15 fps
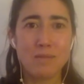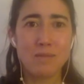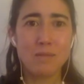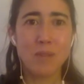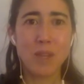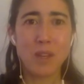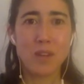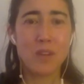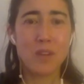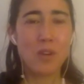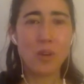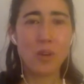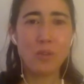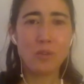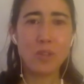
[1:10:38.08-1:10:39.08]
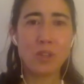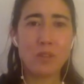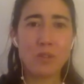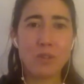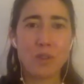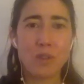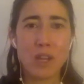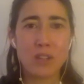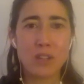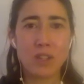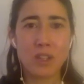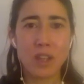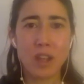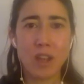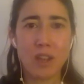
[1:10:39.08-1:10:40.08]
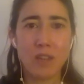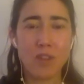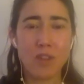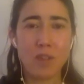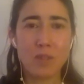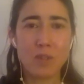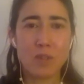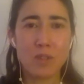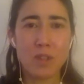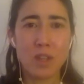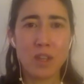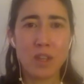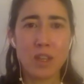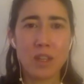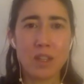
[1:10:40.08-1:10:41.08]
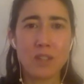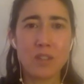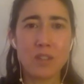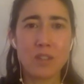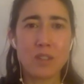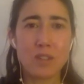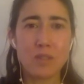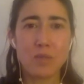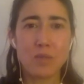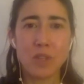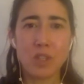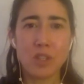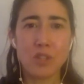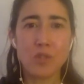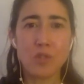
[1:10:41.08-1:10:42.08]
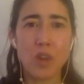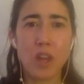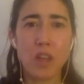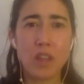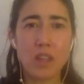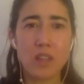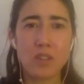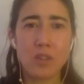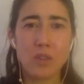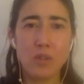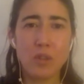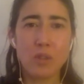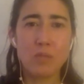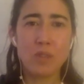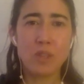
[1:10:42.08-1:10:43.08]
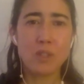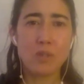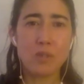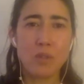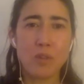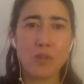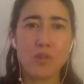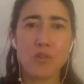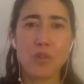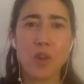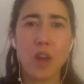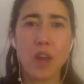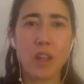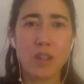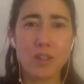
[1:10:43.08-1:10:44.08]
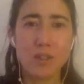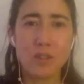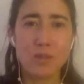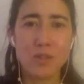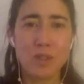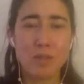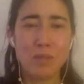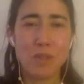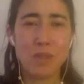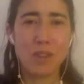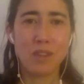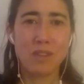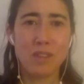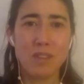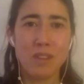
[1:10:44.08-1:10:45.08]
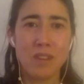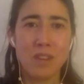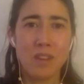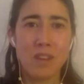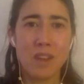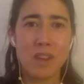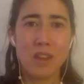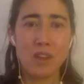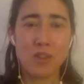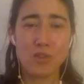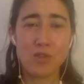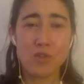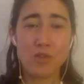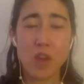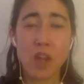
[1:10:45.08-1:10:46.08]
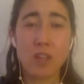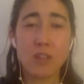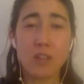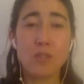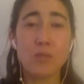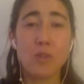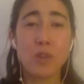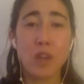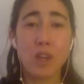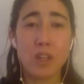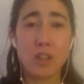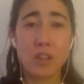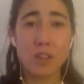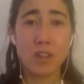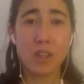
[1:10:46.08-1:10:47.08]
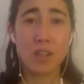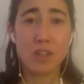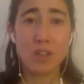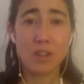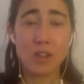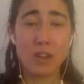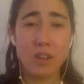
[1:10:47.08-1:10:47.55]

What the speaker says: but only your thoracic diaphragm is really trying. That's the only place where you're trying to do something, and you're trying to do it on inhalation.